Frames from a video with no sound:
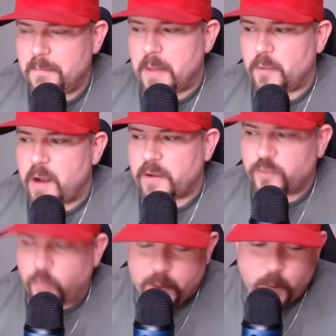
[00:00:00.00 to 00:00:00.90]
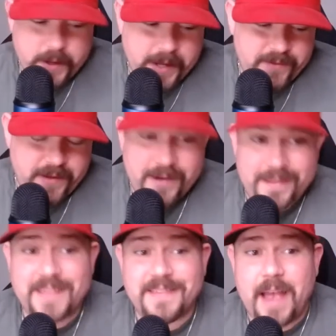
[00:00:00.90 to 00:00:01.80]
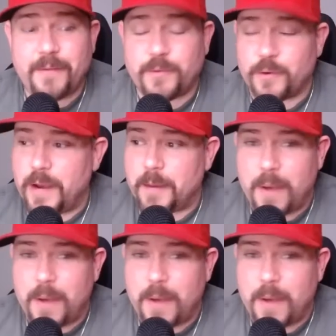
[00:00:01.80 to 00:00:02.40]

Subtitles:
the Rockets 21-18, and that's after Greg